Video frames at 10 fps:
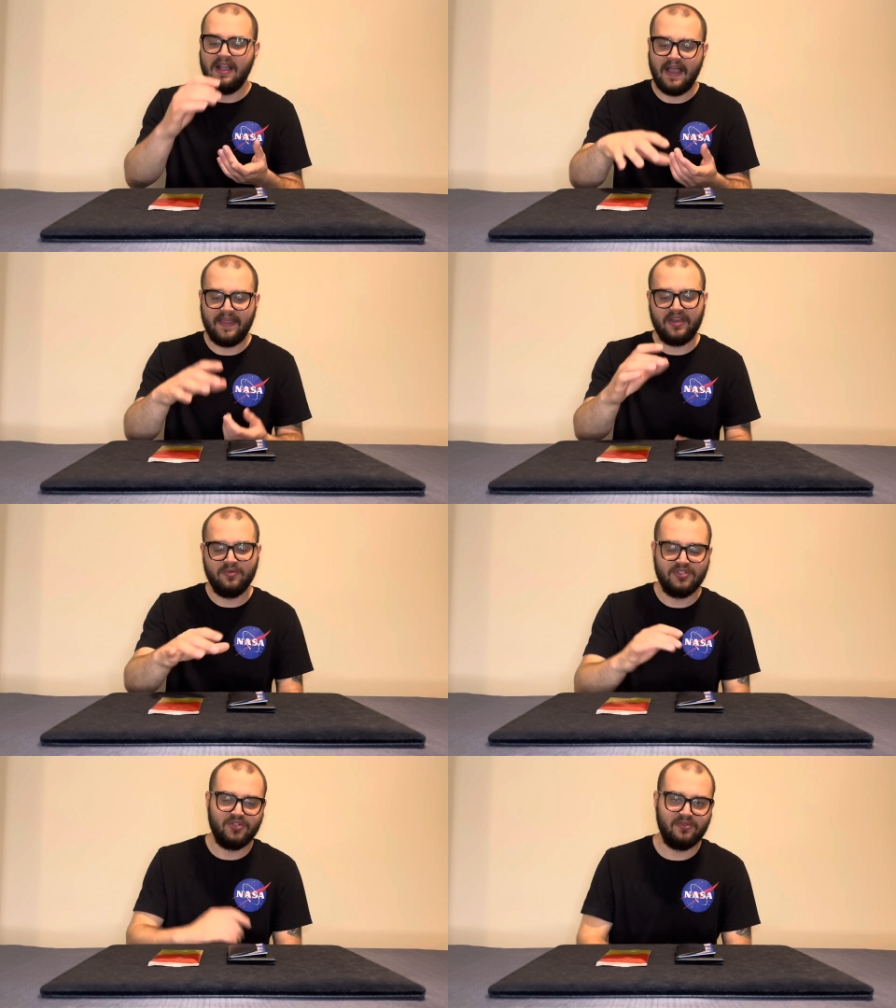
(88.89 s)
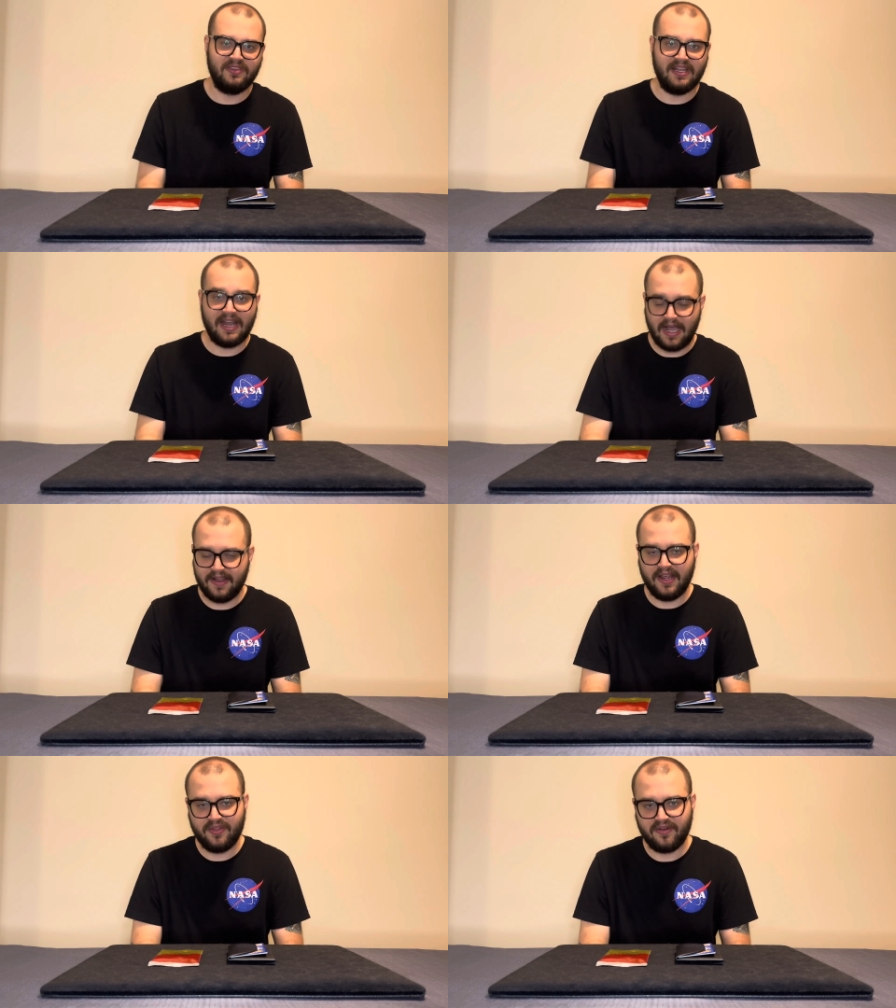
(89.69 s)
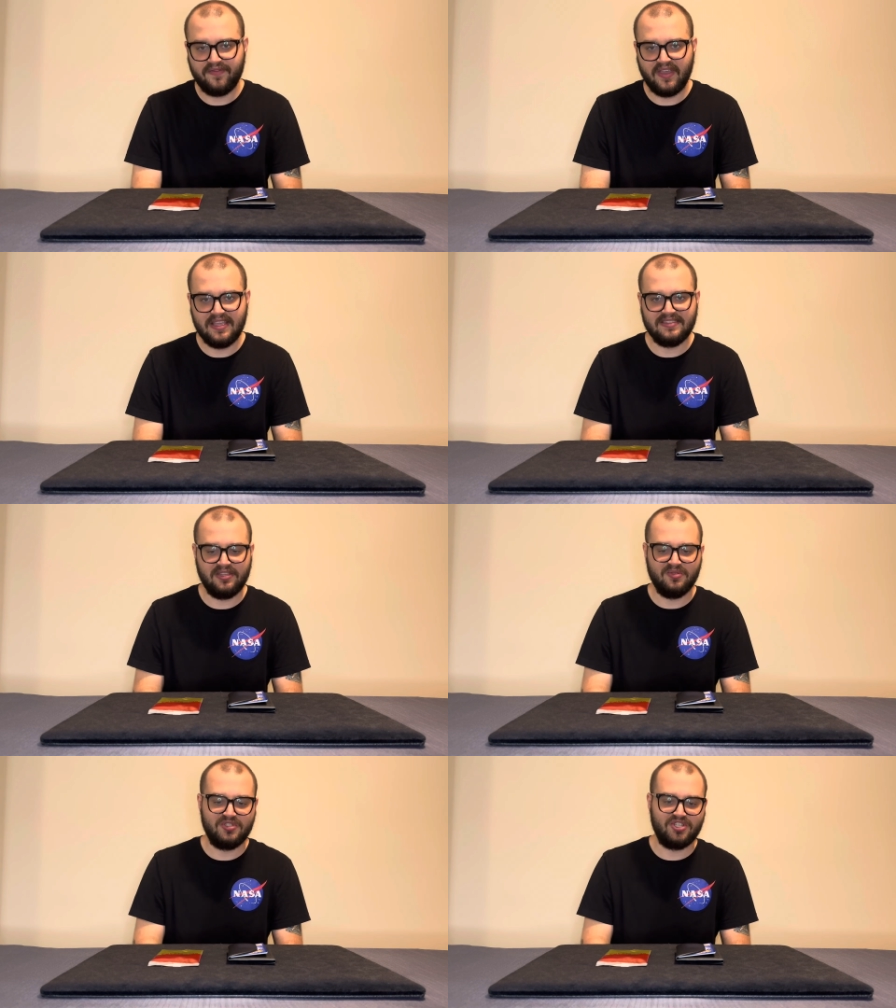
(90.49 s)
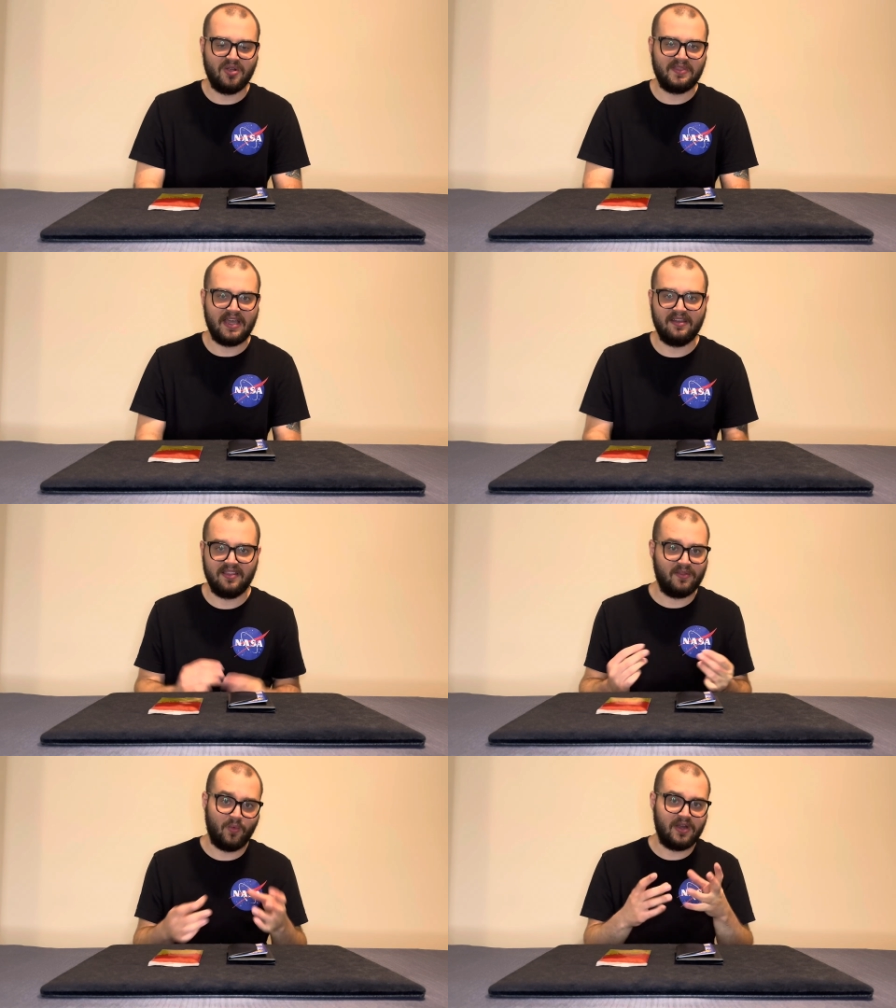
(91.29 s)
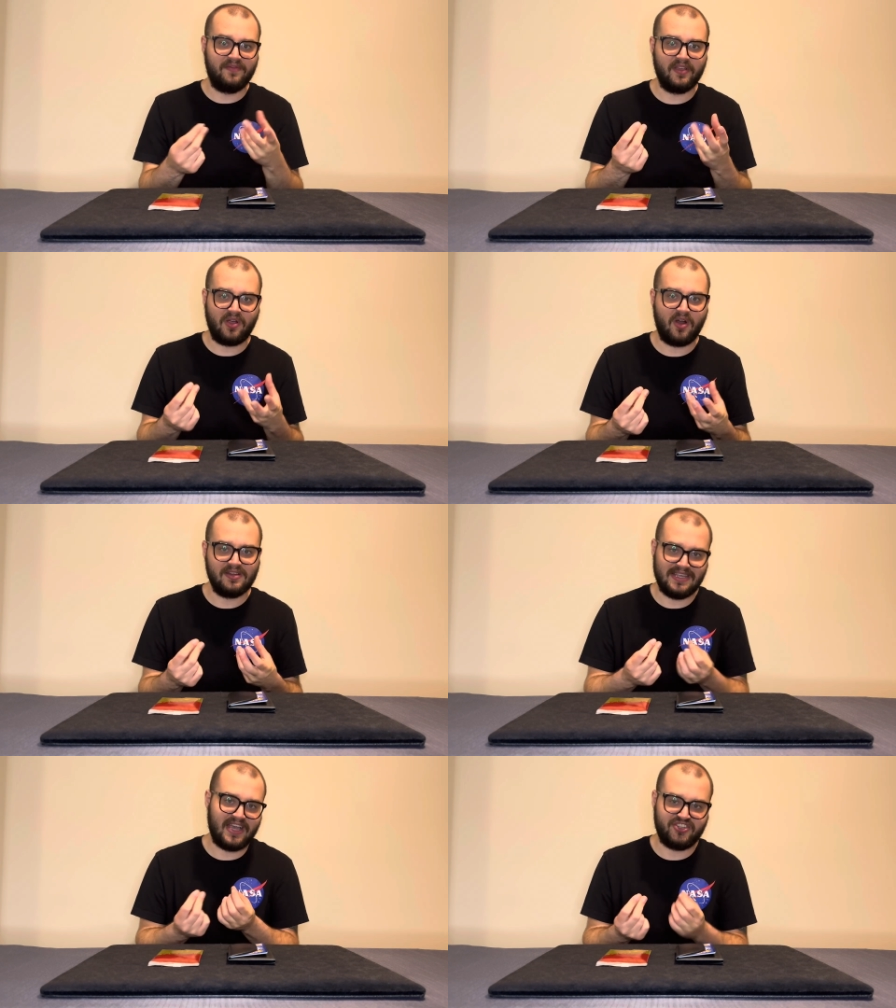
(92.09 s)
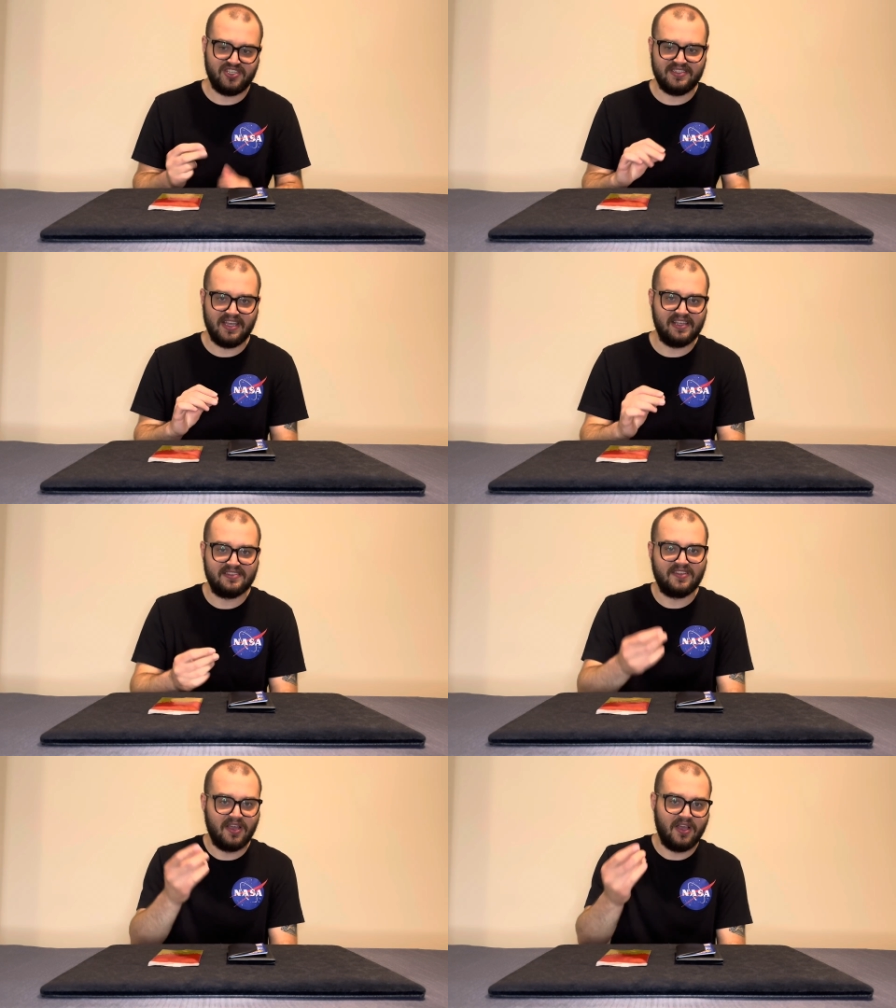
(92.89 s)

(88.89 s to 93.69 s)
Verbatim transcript: And then you would do then another phase and you would show that one of the cards actually says,